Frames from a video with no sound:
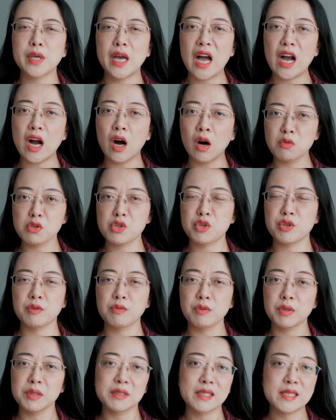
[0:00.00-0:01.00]
the
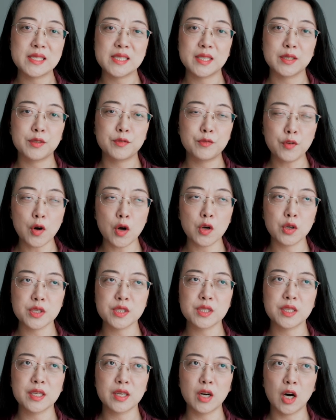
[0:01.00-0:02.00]
ultra-realistic
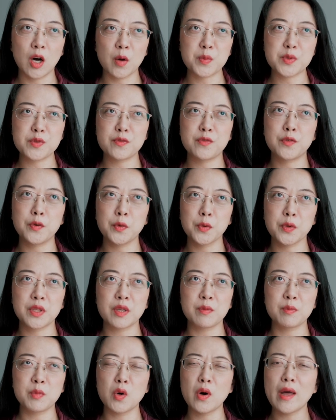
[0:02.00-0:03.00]
fox, they opt for
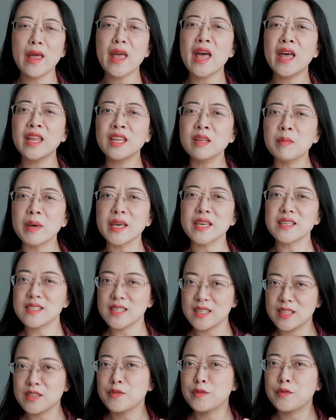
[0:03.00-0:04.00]
the more
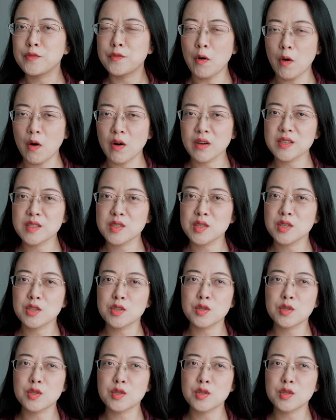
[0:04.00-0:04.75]
animated fox.